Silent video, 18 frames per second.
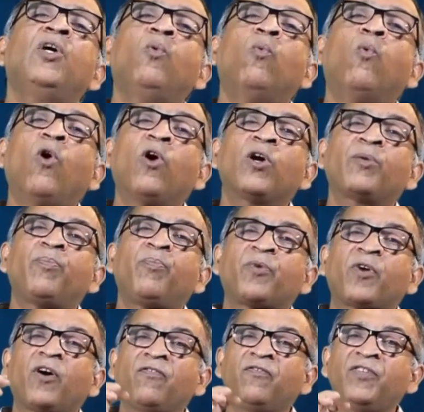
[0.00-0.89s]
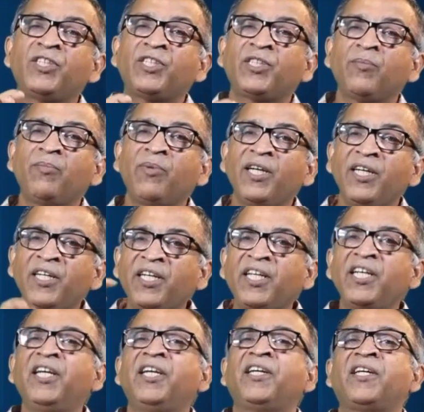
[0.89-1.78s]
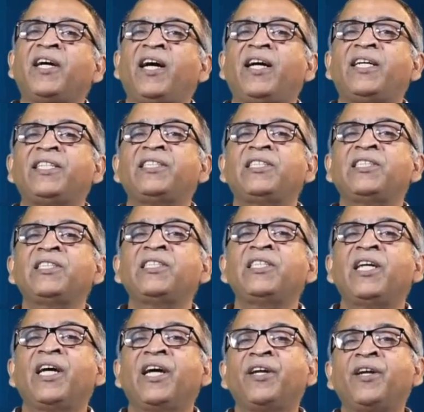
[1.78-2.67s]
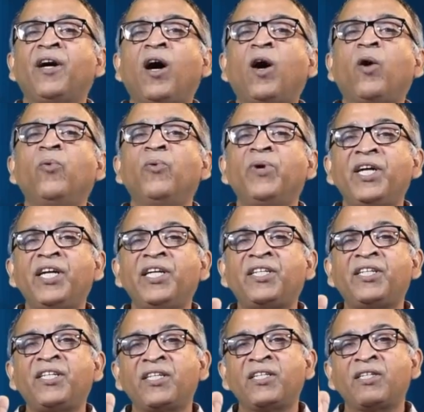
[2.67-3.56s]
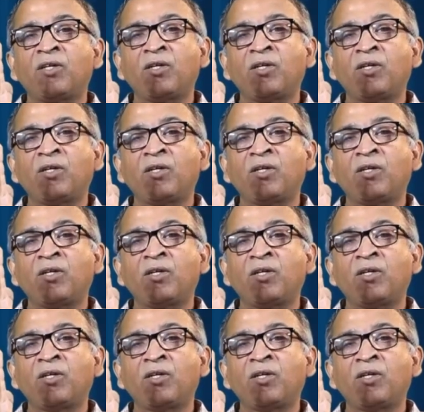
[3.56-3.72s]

what profitability it has, and how it